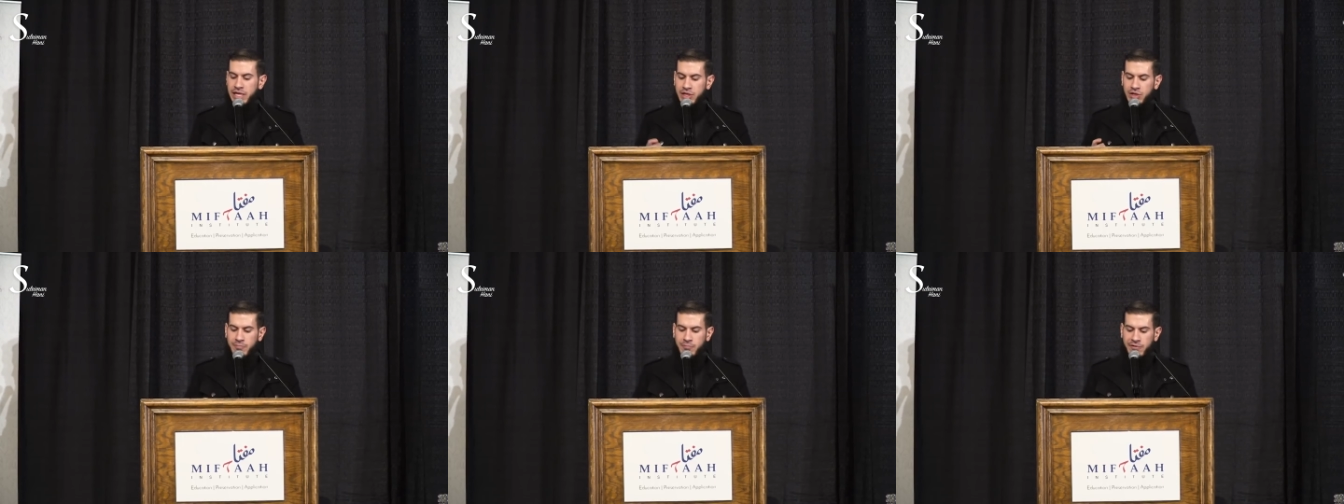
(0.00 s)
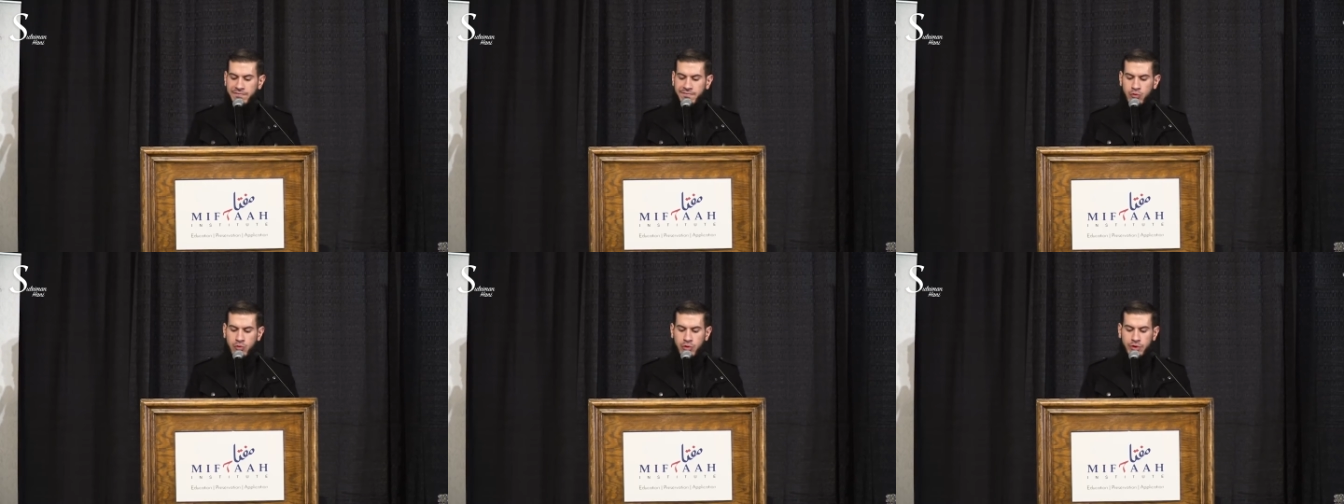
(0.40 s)
Number
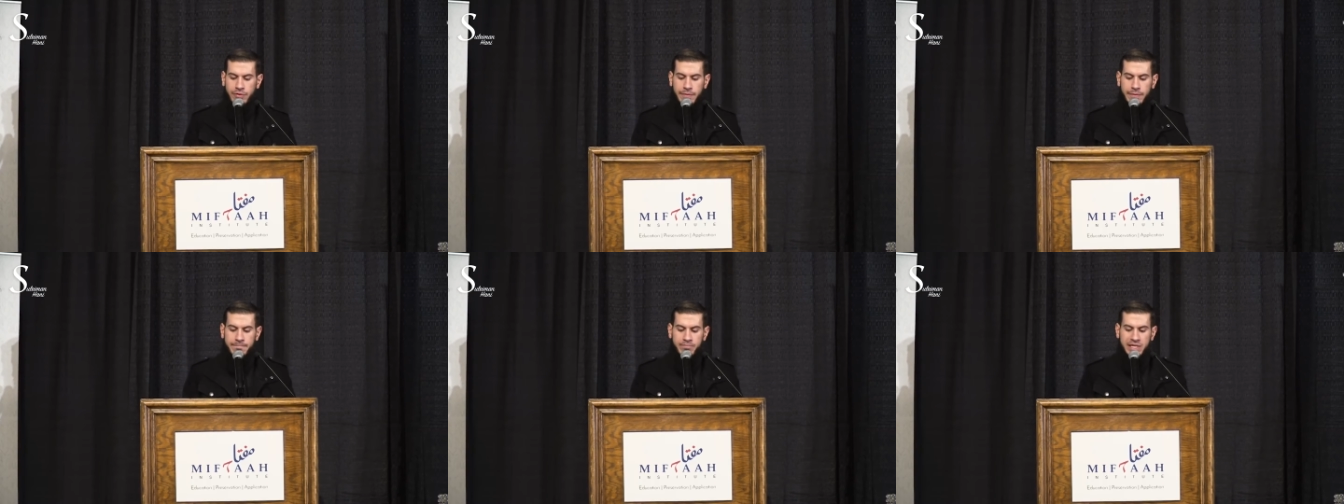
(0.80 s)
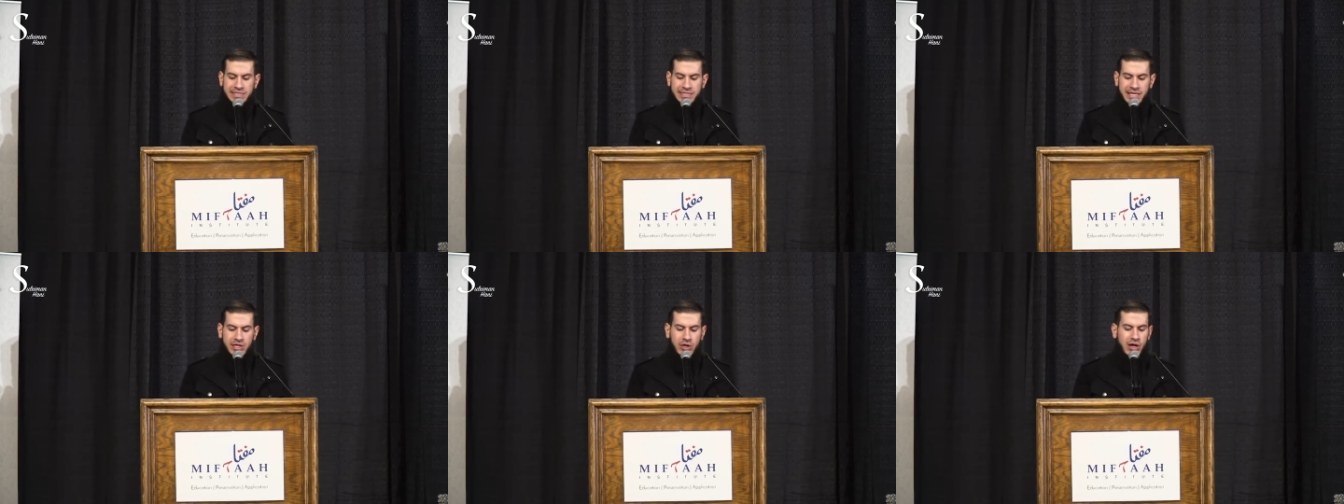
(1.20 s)
four
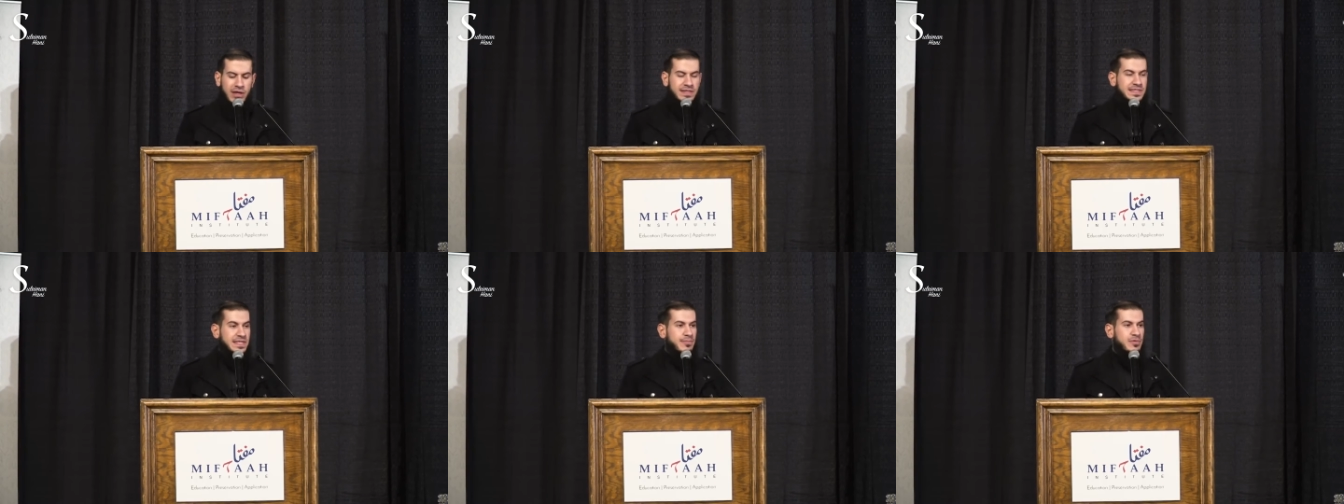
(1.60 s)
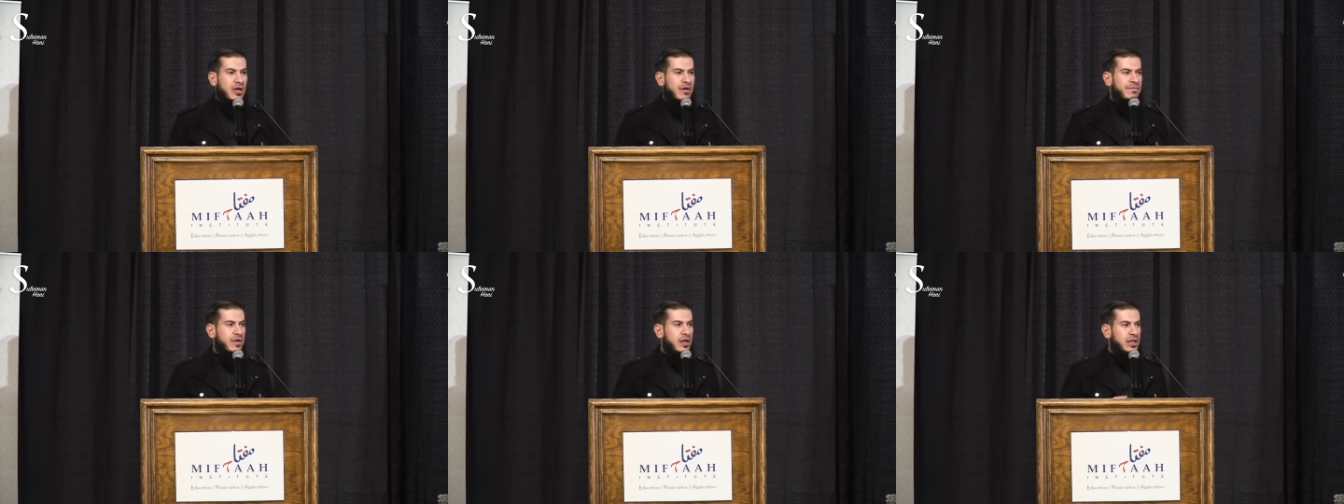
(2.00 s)
is the concept of